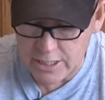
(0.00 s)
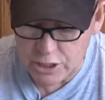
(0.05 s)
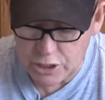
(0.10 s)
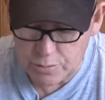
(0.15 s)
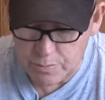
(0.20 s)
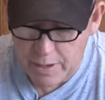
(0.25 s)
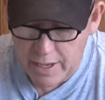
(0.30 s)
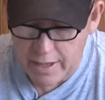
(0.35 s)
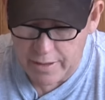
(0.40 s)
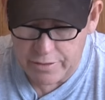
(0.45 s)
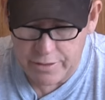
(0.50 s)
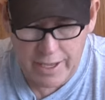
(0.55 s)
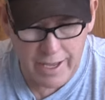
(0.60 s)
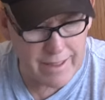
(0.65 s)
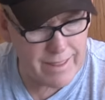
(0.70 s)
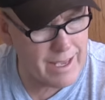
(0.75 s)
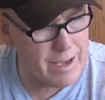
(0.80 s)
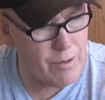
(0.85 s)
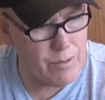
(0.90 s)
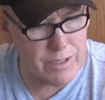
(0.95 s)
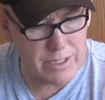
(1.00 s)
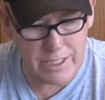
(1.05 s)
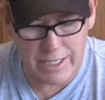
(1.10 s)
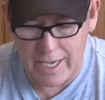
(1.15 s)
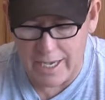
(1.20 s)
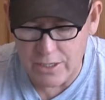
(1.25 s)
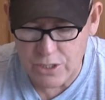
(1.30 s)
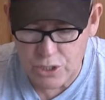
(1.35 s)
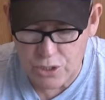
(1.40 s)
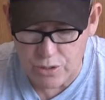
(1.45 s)
Smith. I think it was
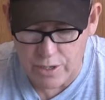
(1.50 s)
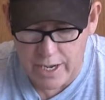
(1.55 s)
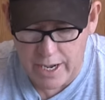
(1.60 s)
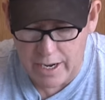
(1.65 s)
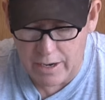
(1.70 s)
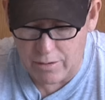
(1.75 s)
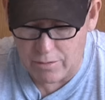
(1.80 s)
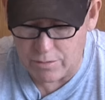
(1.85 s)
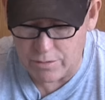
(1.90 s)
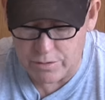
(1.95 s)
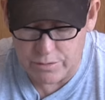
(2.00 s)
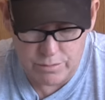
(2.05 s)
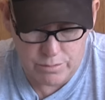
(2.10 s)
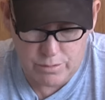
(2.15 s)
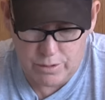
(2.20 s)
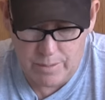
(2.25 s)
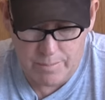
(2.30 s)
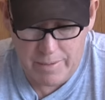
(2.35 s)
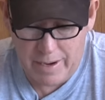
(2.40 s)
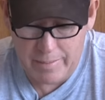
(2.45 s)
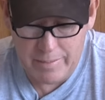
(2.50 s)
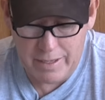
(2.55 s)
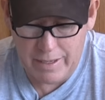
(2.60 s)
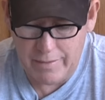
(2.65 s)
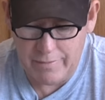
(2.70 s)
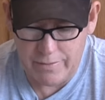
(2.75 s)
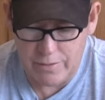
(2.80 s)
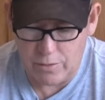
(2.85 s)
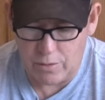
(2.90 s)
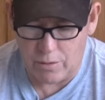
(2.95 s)
yesterday yesterday or maybe
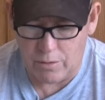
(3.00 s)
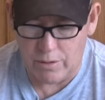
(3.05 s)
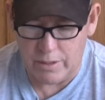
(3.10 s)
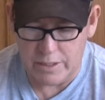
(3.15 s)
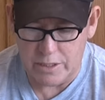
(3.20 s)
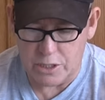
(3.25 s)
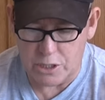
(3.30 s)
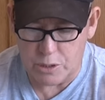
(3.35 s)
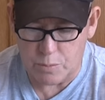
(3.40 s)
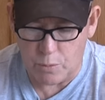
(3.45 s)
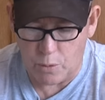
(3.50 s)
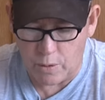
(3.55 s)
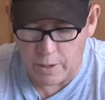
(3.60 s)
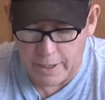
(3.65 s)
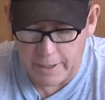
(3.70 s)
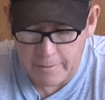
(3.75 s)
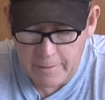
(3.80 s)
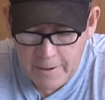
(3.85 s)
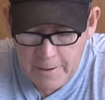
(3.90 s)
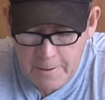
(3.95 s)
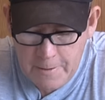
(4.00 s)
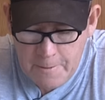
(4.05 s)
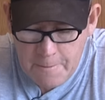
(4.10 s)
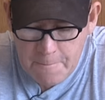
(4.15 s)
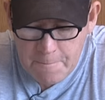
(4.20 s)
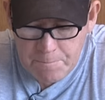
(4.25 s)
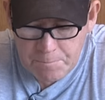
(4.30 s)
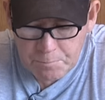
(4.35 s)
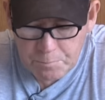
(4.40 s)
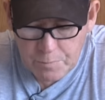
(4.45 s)
even early this morning.
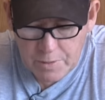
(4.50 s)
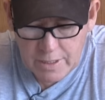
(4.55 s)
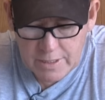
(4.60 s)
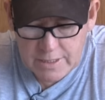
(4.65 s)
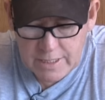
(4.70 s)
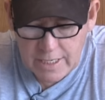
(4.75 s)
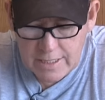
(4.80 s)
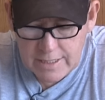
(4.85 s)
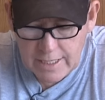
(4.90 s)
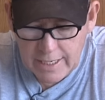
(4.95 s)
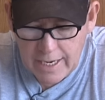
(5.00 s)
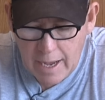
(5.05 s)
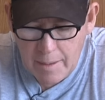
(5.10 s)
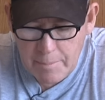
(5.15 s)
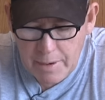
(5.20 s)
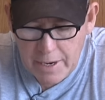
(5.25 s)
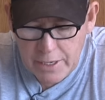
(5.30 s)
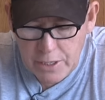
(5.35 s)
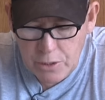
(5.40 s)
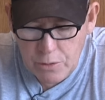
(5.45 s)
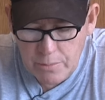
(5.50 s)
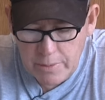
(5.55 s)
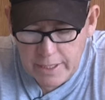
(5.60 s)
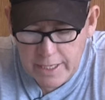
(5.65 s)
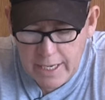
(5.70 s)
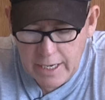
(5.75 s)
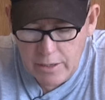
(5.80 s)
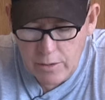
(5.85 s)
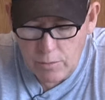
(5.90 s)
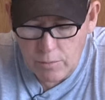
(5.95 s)
It says, I got my new
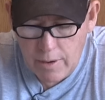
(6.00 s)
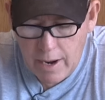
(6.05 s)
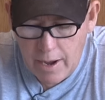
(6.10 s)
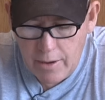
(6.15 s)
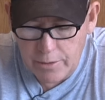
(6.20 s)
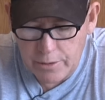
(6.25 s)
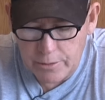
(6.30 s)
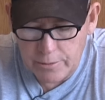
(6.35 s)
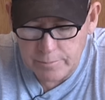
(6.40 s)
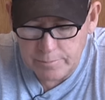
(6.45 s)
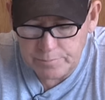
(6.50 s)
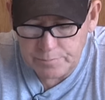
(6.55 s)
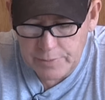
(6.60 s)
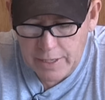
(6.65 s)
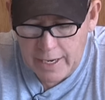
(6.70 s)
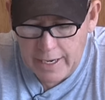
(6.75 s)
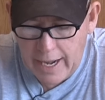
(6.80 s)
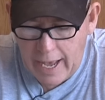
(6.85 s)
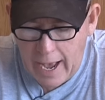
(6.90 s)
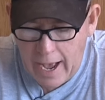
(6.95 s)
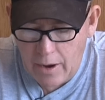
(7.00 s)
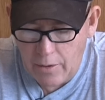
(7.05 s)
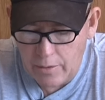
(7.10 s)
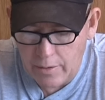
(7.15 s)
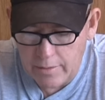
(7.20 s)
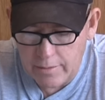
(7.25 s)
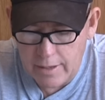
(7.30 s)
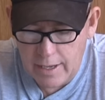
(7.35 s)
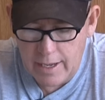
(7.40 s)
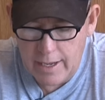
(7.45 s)
Makita router and, out
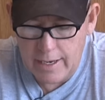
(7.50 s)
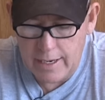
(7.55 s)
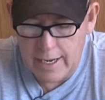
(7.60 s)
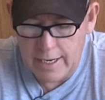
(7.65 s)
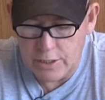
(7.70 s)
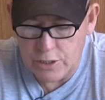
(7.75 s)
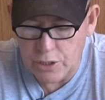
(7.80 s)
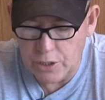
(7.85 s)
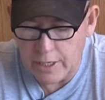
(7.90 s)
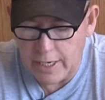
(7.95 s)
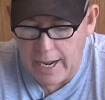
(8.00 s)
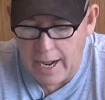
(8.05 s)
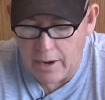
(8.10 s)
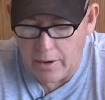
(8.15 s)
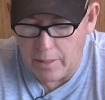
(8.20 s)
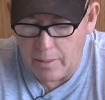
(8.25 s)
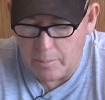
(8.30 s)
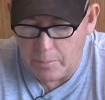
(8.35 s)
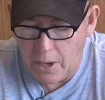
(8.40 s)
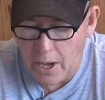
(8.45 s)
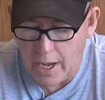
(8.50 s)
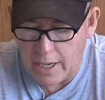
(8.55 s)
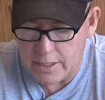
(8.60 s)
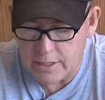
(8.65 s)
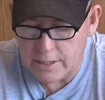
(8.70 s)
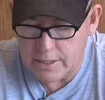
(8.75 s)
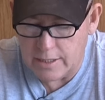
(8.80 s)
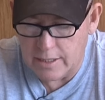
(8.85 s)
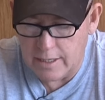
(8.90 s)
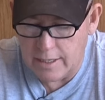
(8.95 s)
of, uh, and took it out of the
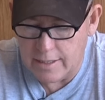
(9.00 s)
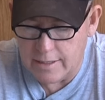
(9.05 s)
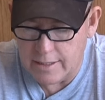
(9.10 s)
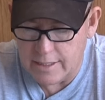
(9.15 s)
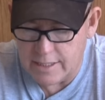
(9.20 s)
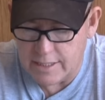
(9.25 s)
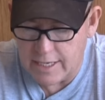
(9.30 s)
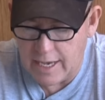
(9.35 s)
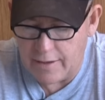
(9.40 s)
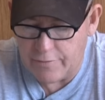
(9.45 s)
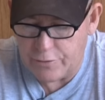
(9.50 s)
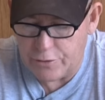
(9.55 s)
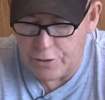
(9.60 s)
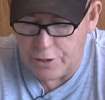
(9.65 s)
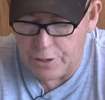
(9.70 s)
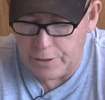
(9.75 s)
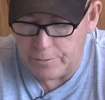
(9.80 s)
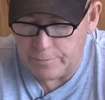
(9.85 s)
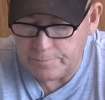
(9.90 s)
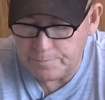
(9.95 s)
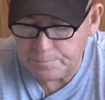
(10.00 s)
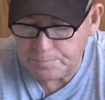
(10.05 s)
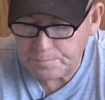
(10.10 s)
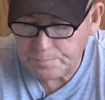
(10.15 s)
box uh, this afternoon.